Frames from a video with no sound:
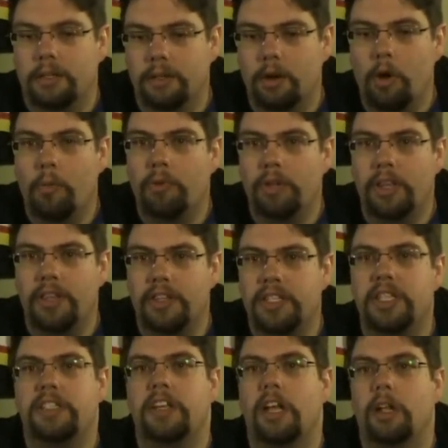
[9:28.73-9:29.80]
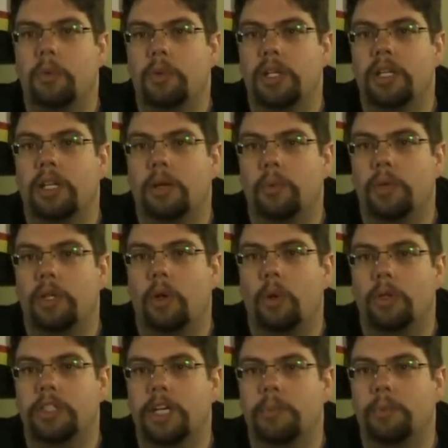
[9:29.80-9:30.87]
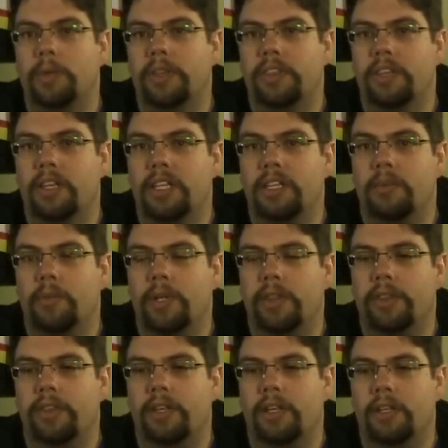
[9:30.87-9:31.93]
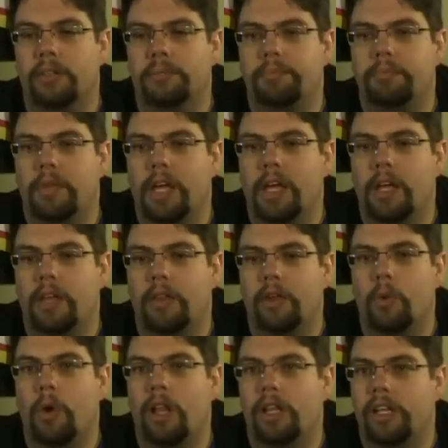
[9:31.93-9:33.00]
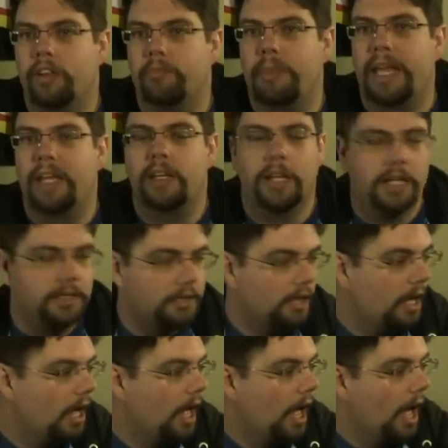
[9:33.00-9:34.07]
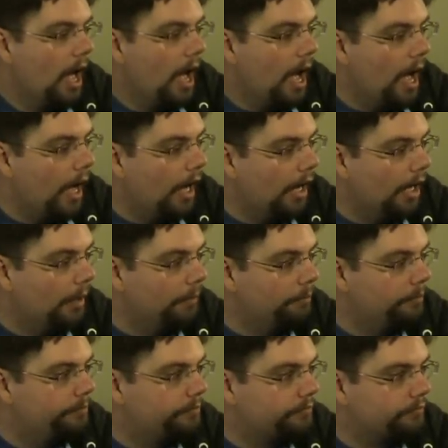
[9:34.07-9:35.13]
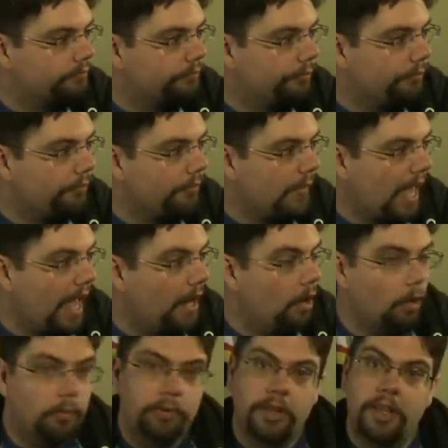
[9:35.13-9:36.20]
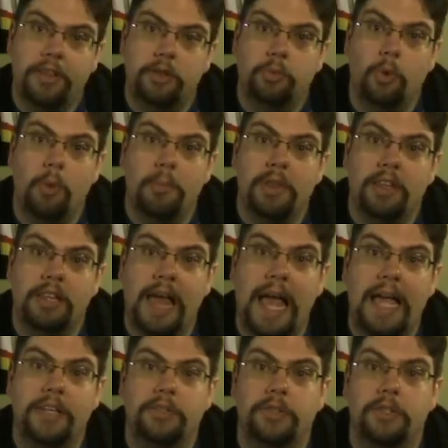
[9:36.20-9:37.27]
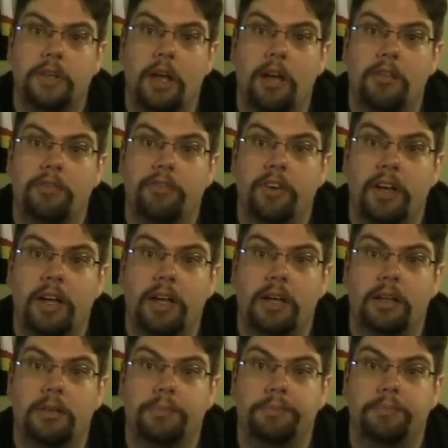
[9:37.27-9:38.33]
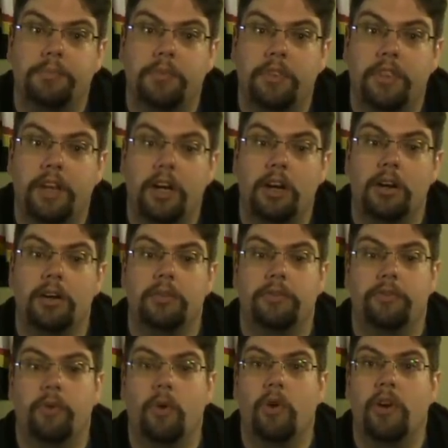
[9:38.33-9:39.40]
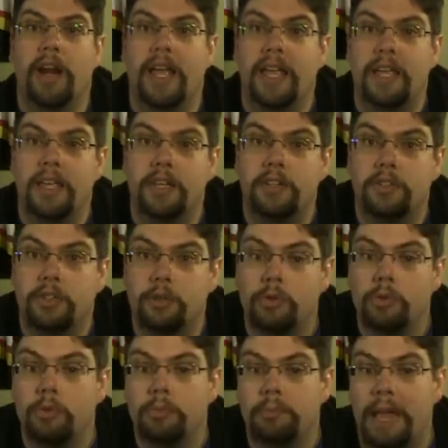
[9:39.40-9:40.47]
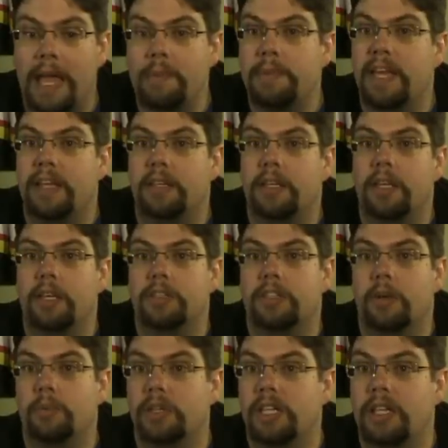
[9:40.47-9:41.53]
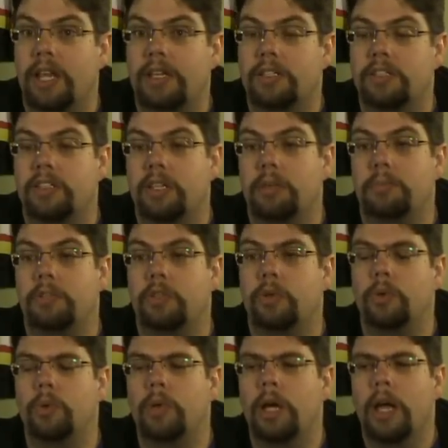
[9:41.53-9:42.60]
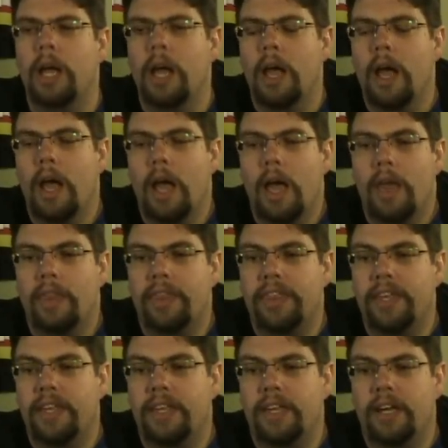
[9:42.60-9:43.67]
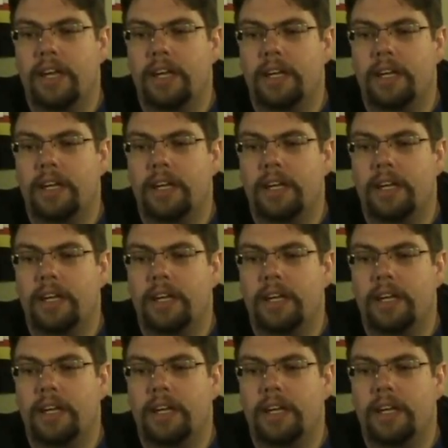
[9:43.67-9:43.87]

Hopefully the detail will hold up with the quality of Bandai's, and hopefully this won't be the last of their foray into Batman kits. I'd really like to see them do the